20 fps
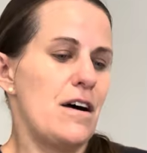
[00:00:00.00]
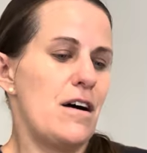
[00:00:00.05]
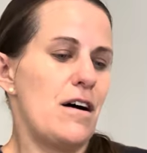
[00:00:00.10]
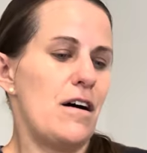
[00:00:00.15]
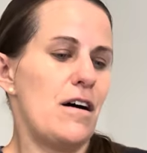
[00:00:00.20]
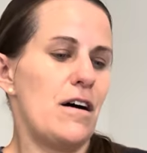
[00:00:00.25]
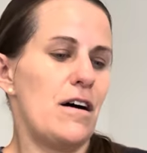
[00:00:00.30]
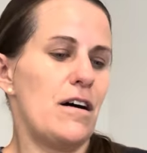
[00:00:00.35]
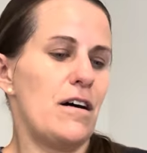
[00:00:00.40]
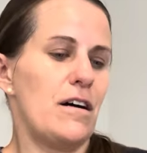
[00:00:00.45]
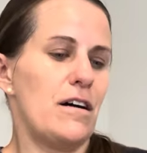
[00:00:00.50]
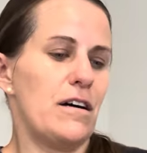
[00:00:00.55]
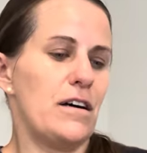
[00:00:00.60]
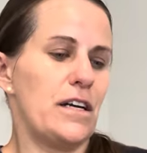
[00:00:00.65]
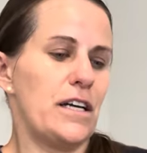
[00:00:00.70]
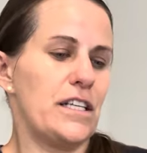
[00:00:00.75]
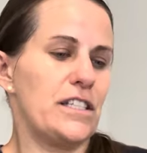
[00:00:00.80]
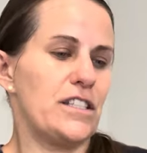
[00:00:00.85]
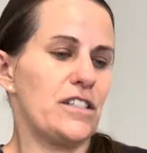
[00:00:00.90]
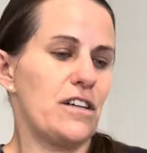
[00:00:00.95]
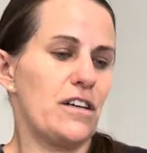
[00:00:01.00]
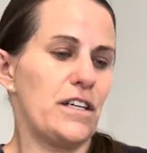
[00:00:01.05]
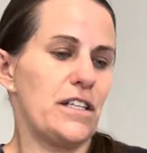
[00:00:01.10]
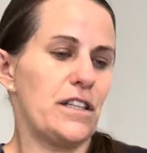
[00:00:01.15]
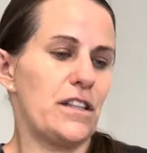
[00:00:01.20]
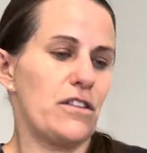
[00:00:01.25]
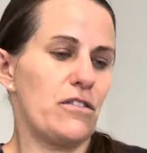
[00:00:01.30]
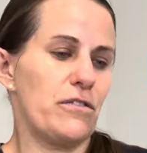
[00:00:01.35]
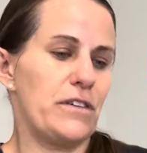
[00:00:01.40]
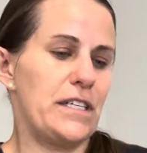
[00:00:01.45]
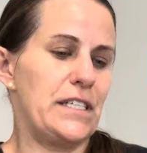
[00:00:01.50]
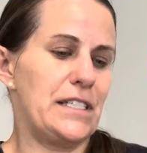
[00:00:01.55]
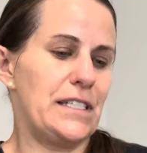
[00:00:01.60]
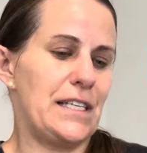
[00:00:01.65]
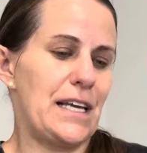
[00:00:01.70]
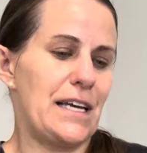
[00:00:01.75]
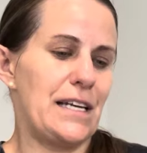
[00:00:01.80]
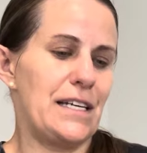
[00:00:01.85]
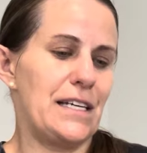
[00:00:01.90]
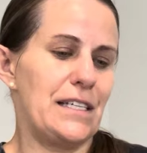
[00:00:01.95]
It's got 3
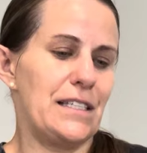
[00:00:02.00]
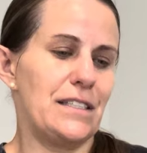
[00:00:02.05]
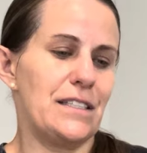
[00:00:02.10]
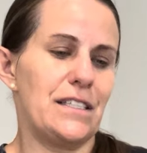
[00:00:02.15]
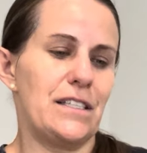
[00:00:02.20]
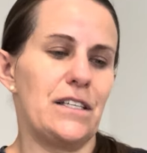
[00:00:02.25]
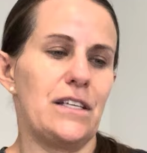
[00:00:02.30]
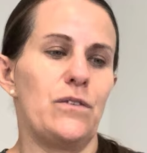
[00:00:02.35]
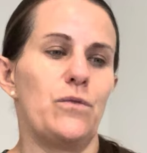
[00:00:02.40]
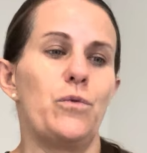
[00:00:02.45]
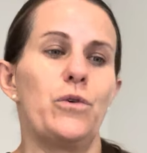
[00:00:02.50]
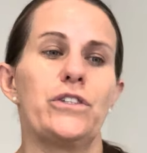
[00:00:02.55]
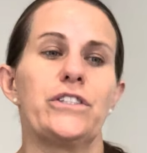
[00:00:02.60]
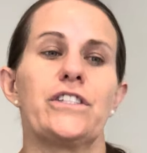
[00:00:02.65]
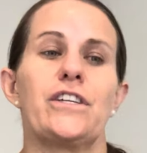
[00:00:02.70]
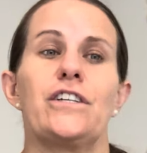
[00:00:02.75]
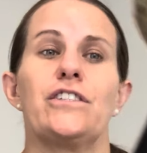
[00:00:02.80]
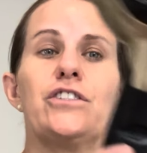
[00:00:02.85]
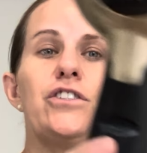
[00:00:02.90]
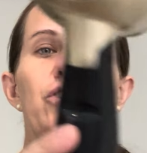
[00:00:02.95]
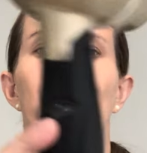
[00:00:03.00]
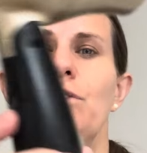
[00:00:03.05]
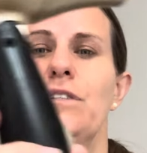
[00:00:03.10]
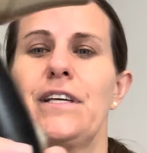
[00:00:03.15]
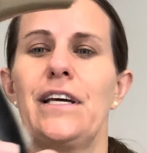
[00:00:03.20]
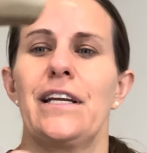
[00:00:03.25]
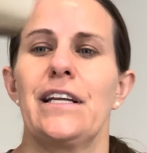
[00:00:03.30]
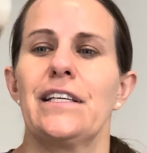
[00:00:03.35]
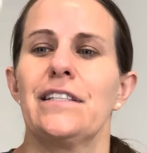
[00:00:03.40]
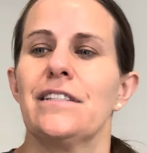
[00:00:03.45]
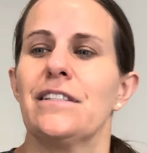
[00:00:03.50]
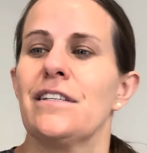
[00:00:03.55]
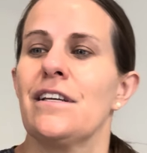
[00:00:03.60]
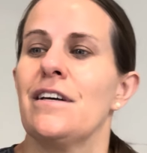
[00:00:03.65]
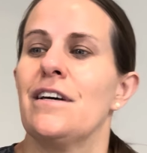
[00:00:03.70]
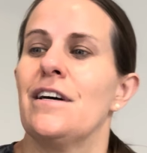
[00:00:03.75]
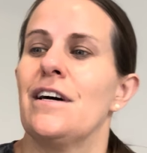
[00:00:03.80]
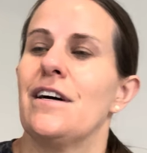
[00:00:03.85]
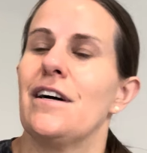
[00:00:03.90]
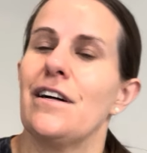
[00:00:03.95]
settings. Well, it's got 2 settings:
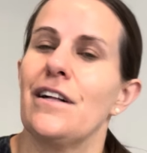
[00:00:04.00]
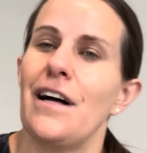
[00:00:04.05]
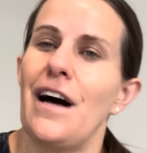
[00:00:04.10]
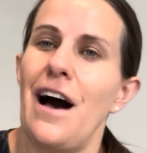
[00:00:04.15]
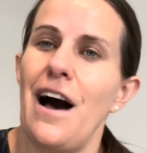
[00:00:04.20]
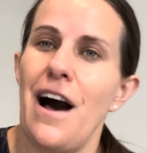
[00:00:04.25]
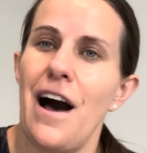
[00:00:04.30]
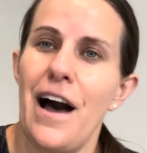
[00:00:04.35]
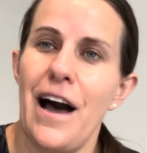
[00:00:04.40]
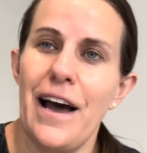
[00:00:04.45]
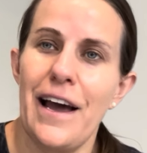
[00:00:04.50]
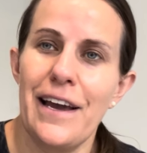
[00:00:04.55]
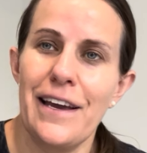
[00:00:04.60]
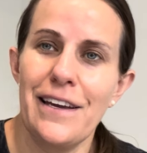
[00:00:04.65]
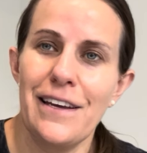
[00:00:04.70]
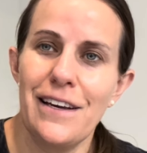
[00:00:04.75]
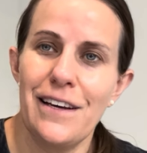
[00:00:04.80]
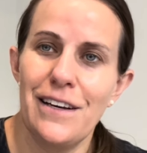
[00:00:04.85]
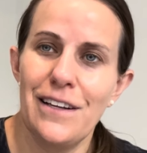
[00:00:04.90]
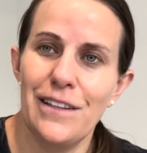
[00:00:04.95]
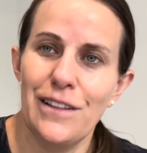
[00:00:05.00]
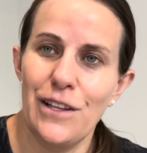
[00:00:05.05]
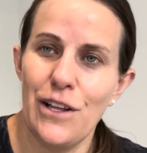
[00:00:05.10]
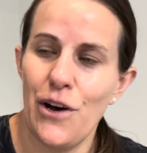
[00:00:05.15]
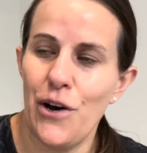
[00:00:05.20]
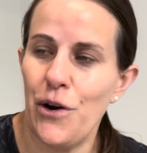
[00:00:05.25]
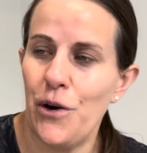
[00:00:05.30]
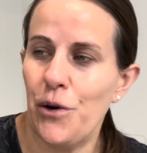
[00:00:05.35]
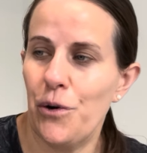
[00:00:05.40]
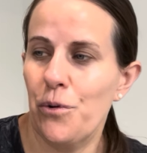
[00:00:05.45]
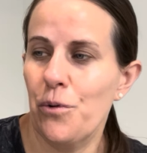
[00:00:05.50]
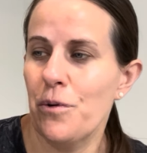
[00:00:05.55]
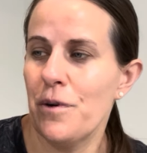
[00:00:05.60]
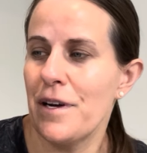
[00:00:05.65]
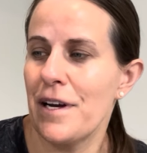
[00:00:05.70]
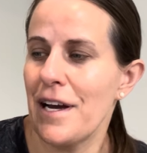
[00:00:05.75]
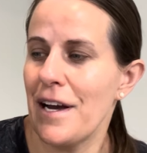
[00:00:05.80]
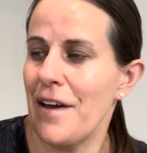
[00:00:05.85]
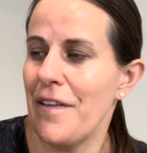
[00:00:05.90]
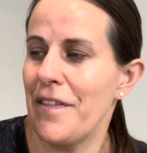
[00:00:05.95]
high, low,
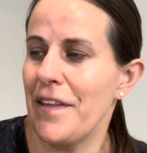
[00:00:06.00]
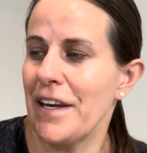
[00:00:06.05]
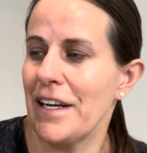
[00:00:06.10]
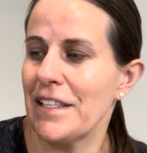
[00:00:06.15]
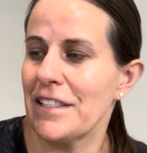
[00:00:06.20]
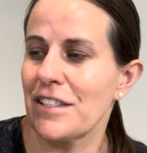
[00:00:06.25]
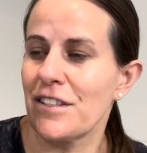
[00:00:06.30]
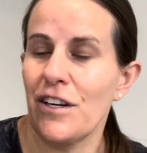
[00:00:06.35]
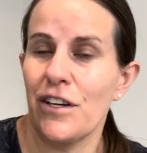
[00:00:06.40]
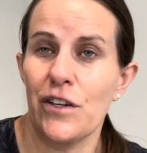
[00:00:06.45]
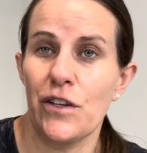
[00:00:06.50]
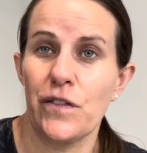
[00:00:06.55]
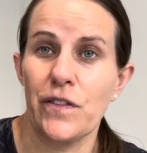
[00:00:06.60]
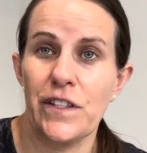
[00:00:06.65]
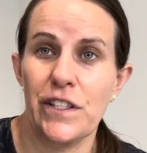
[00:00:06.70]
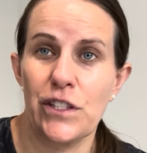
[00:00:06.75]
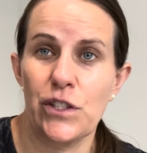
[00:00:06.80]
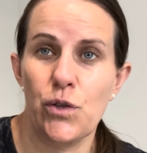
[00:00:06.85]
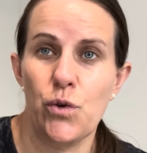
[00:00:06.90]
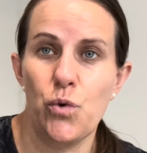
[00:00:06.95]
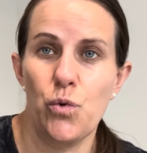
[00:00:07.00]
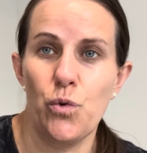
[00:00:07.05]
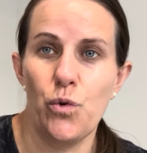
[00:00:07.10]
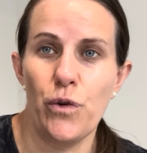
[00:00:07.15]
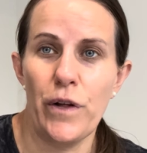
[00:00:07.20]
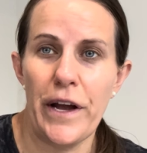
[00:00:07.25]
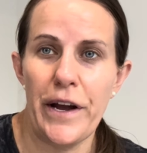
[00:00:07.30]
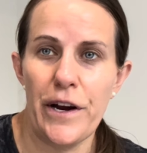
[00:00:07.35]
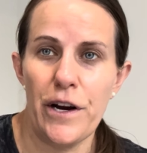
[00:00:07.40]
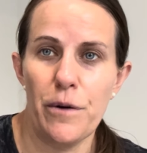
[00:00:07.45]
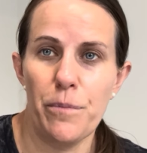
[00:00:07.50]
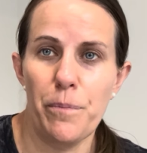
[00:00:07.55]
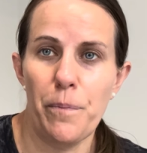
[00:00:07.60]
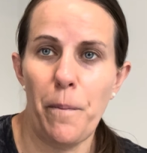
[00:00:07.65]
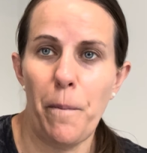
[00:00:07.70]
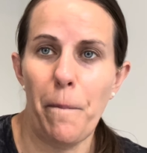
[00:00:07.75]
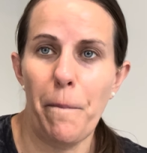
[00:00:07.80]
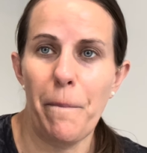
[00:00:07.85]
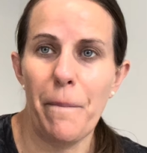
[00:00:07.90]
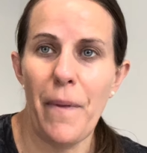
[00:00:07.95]
and then it's got this cool air
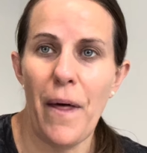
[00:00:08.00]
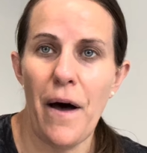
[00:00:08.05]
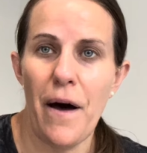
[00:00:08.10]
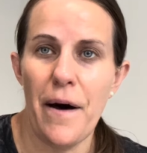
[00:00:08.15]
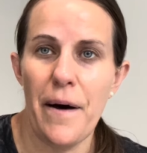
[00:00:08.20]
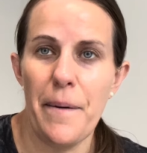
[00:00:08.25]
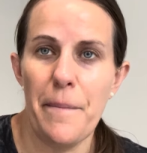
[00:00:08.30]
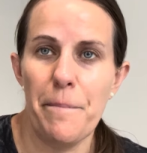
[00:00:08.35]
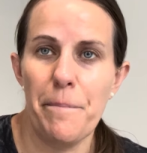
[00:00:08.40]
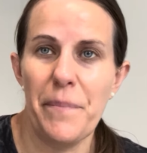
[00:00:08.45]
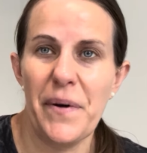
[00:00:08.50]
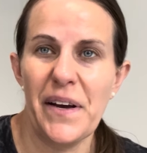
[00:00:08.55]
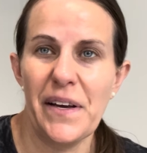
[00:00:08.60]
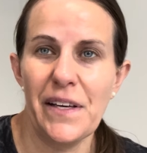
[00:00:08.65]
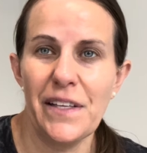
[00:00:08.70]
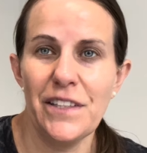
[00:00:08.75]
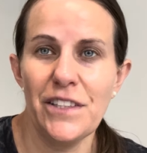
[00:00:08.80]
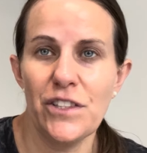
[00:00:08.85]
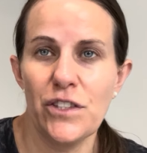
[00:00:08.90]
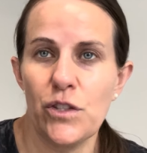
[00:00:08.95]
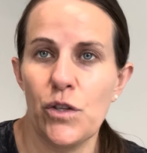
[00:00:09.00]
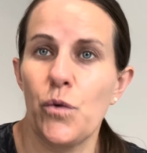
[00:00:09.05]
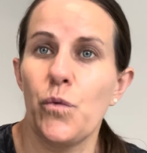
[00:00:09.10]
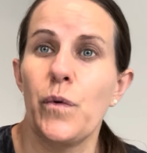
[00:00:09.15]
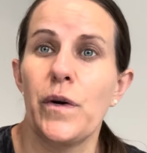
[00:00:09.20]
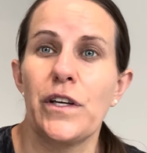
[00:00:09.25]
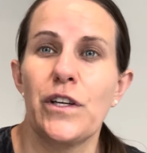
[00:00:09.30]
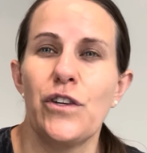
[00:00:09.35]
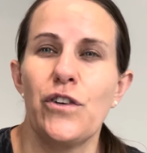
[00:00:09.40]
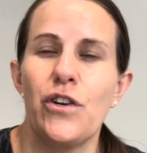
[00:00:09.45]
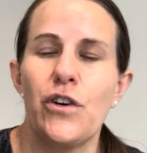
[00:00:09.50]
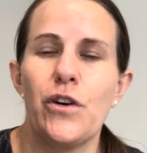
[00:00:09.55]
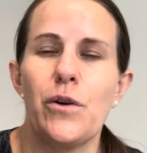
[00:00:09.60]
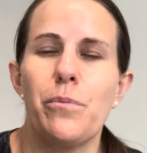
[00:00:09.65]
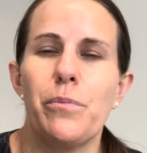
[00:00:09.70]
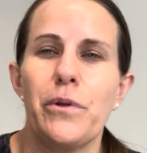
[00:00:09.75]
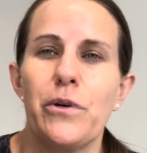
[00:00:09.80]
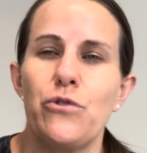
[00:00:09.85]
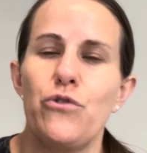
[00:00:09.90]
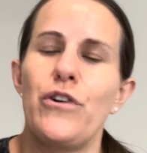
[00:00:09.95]
button. So when you know you're
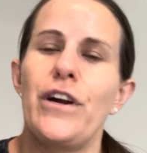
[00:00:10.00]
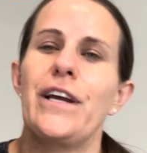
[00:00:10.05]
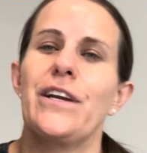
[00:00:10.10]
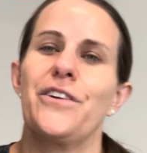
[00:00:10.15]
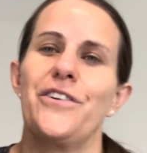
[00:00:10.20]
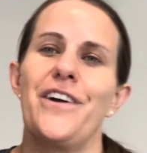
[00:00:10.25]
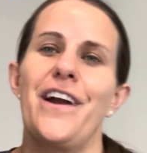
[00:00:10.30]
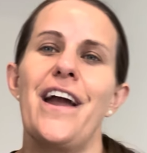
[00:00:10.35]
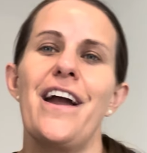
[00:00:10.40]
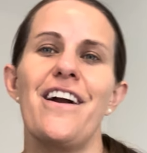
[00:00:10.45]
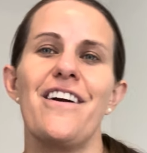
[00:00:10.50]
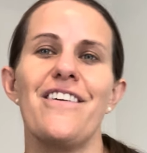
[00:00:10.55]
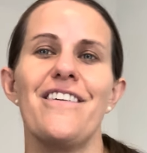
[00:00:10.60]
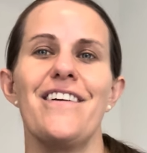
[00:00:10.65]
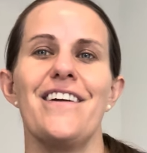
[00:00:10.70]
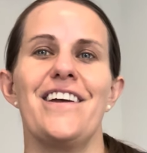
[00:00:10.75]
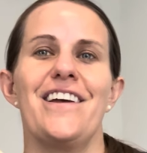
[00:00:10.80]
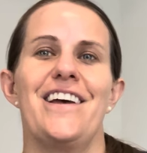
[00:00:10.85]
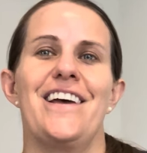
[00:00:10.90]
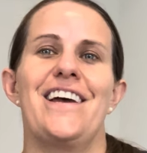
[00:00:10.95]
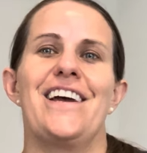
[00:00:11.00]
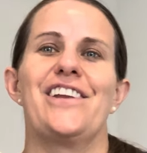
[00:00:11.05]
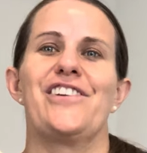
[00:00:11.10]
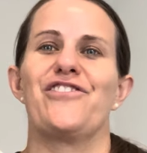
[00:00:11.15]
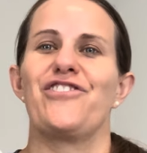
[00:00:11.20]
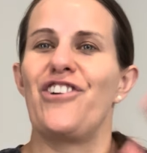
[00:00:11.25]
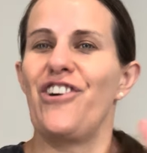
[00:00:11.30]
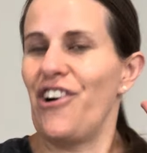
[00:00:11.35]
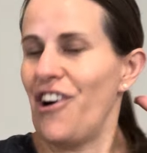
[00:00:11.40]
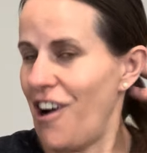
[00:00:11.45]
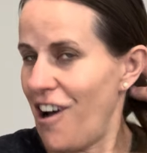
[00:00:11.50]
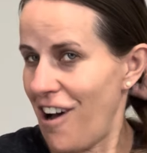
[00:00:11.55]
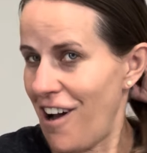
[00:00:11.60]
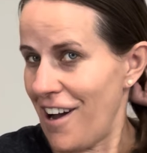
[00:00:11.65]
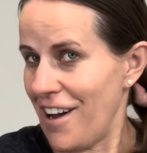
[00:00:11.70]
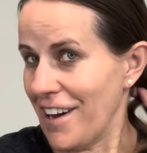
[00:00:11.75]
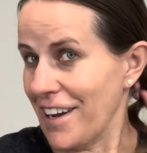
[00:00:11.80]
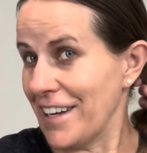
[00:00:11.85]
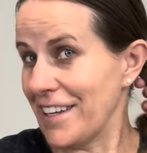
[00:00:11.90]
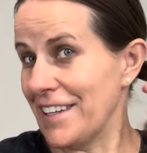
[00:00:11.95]
blow drying your hair and you're all
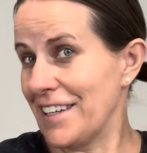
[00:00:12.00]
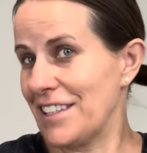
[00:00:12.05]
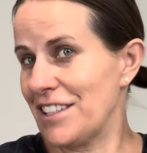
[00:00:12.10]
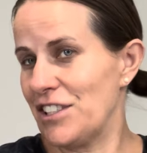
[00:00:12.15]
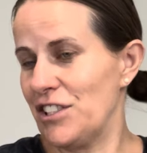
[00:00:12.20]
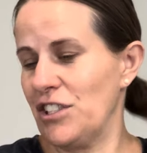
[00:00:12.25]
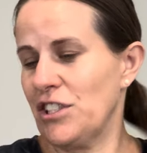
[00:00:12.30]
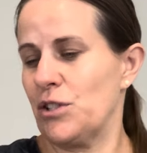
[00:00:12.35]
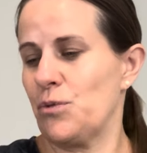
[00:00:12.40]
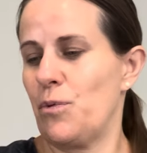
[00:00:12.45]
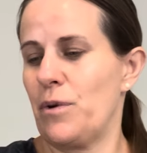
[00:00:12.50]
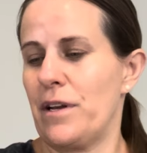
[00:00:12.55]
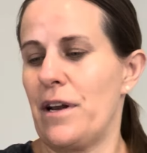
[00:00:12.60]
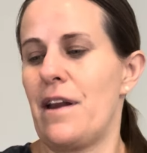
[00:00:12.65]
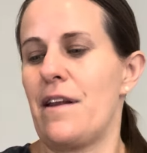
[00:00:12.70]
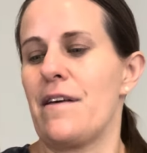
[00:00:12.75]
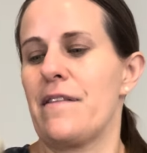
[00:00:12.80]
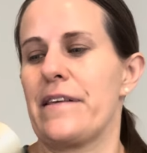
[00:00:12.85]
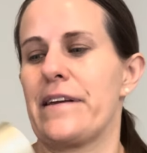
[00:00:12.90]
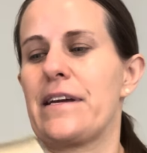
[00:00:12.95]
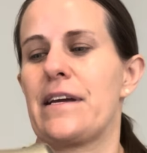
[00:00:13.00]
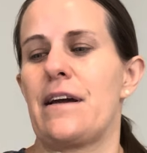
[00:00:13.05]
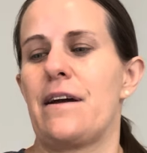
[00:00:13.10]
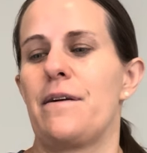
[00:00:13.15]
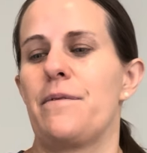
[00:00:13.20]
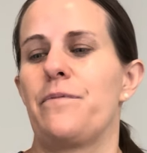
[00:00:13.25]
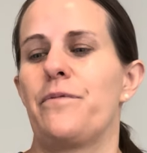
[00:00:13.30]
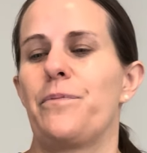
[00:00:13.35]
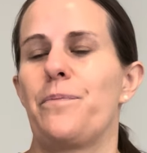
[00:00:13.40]
hot and you just want like a